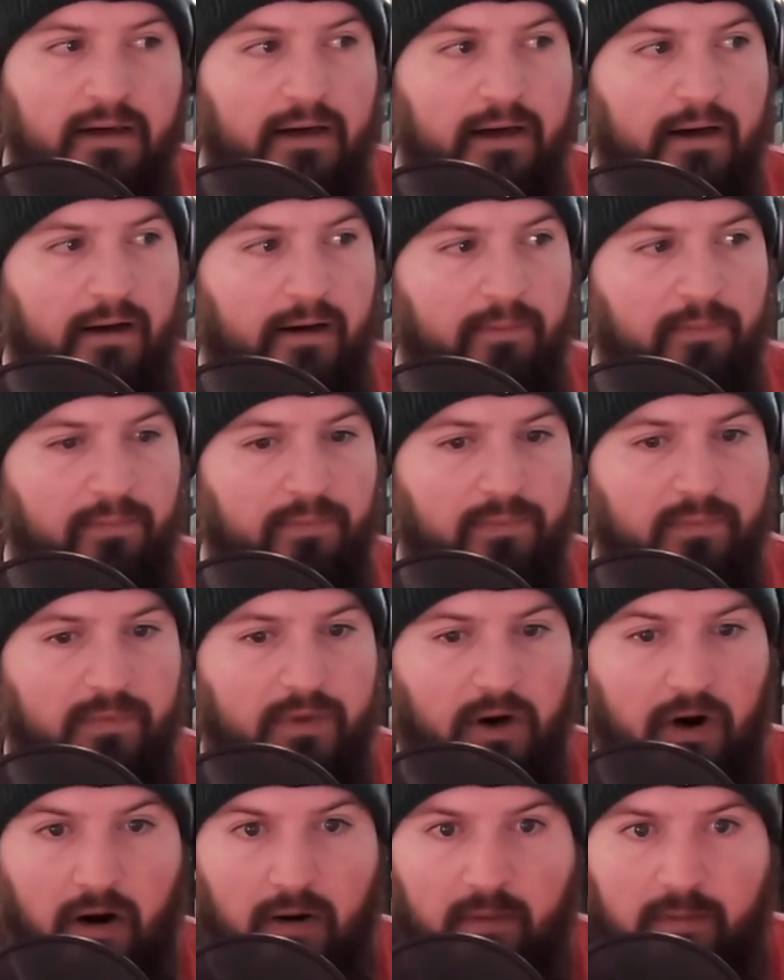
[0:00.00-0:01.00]

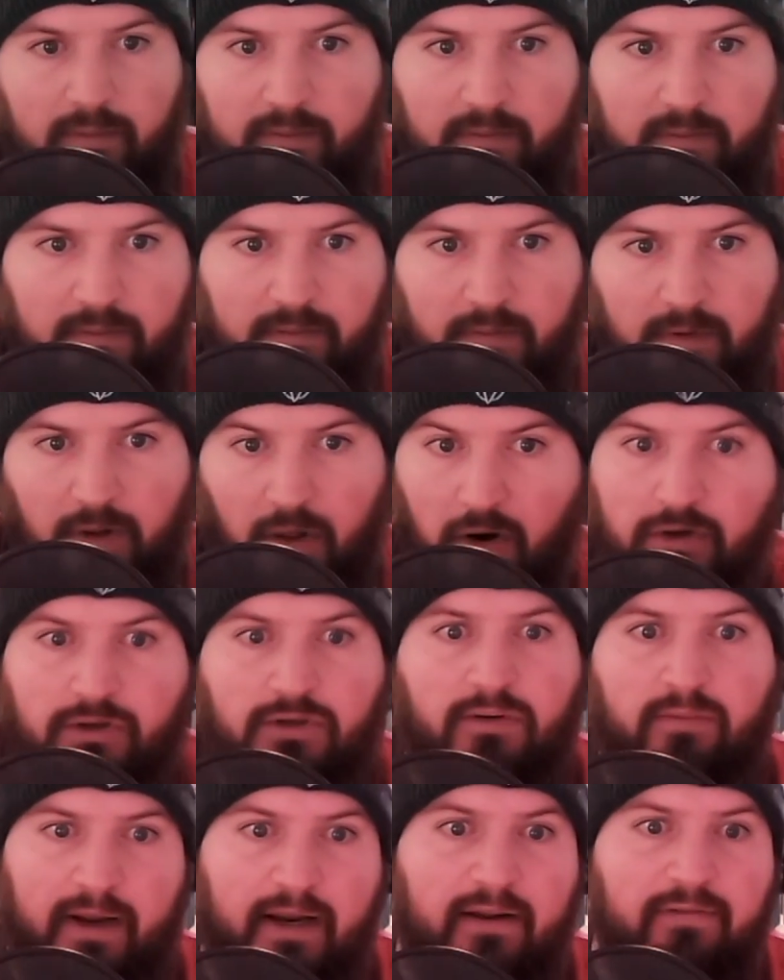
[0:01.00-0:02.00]
there are
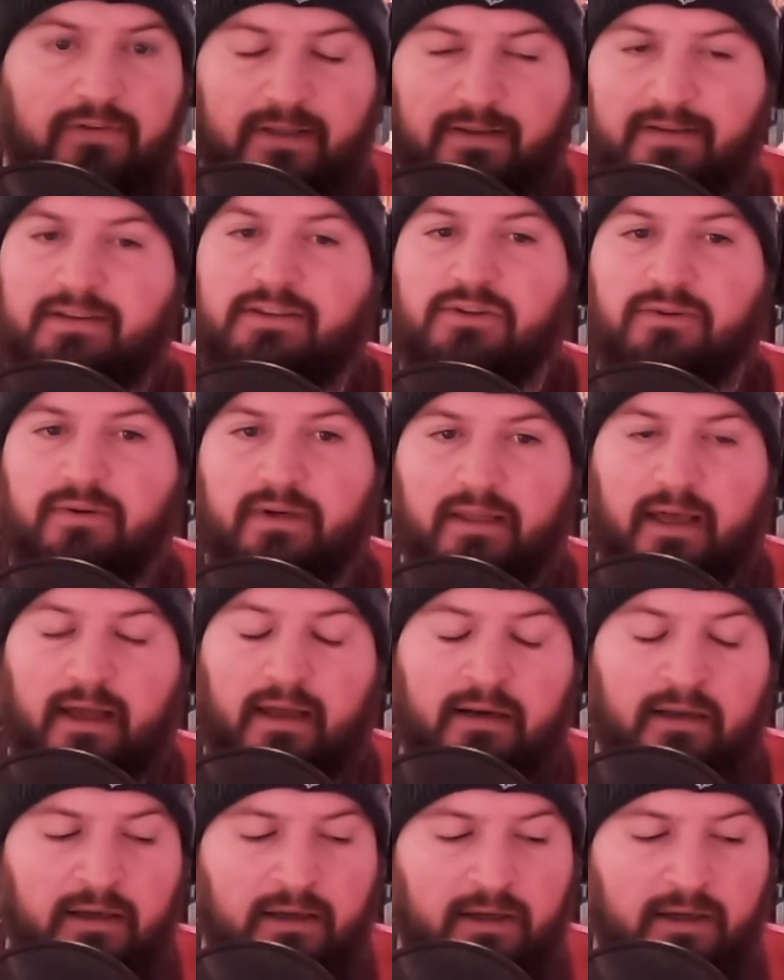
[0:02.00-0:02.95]
long-term benefits to doing that.